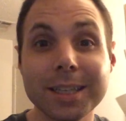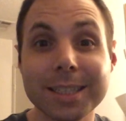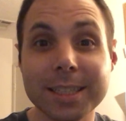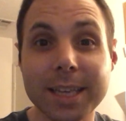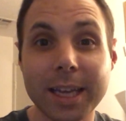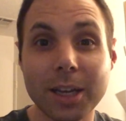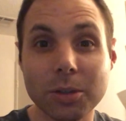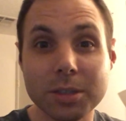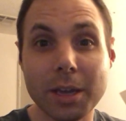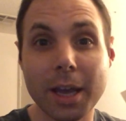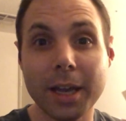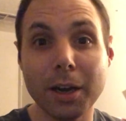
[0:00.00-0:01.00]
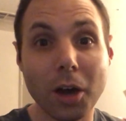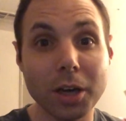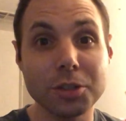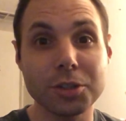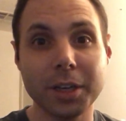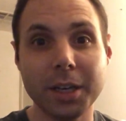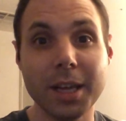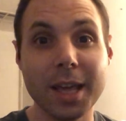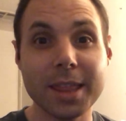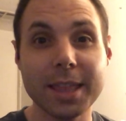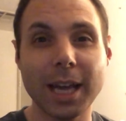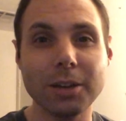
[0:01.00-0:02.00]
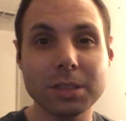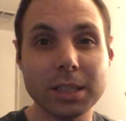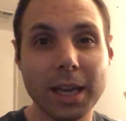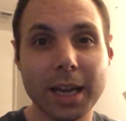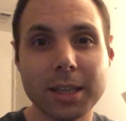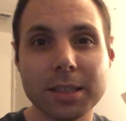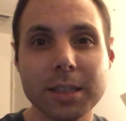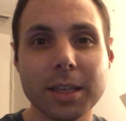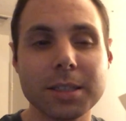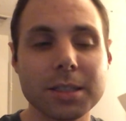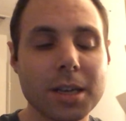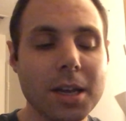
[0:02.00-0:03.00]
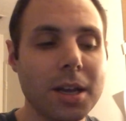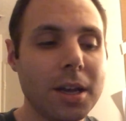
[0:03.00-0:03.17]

to scale 10, 100, 1000x this.